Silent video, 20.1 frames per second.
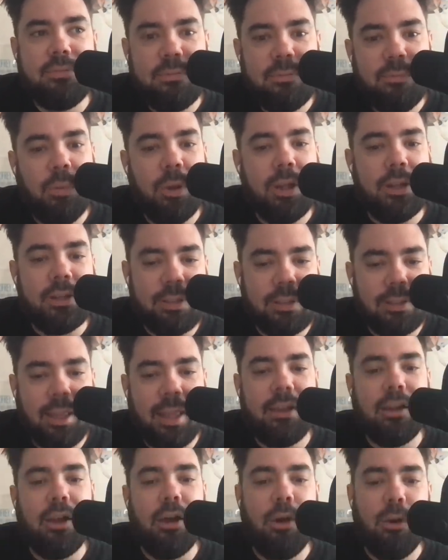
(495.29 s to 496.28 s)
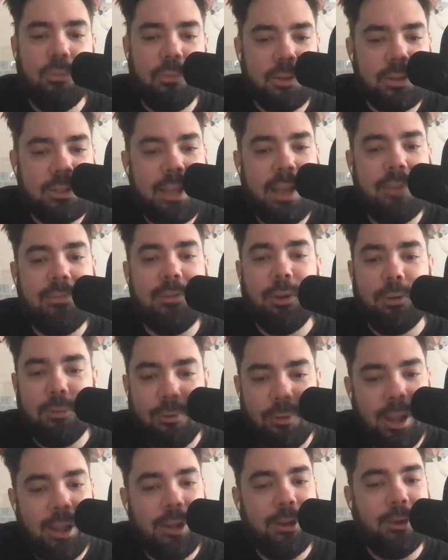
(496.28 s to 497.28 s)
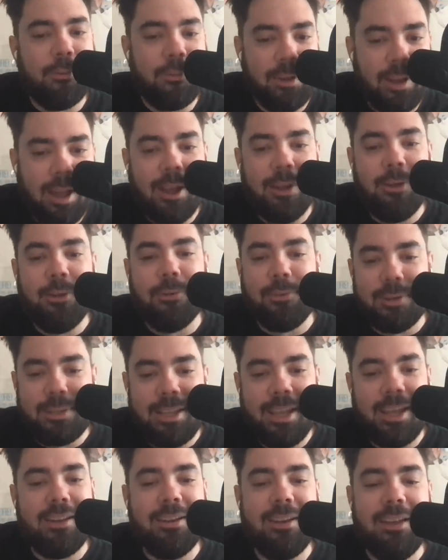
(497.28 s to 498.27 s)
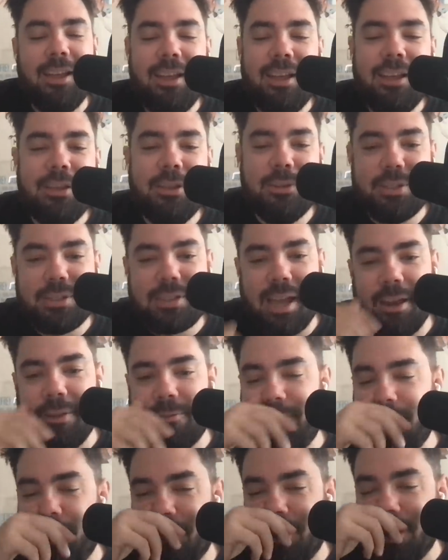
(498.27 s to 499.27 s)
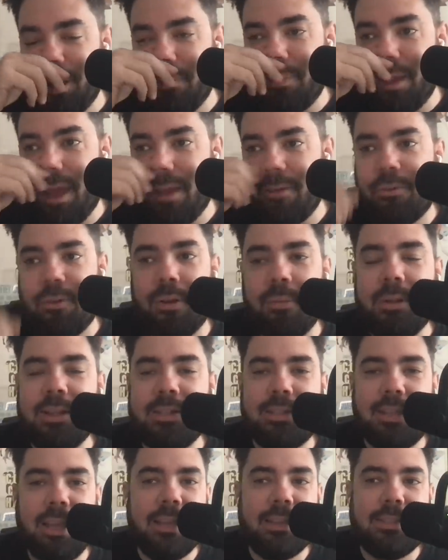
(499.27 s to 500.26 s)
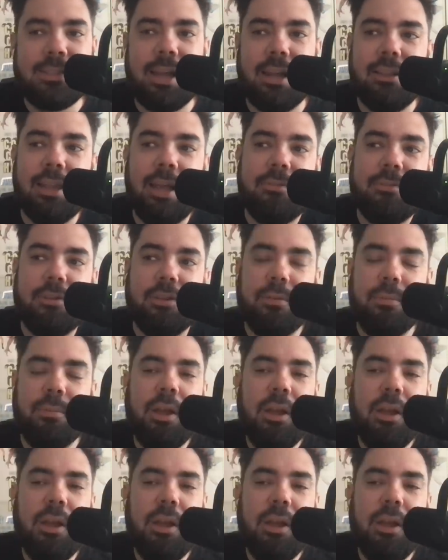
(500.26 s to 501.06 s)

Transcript: went to like 0 for 7, 0 for 8, 0 for 9, 0 for 10, you just kind of felt really bad for him and his legs kind of left him.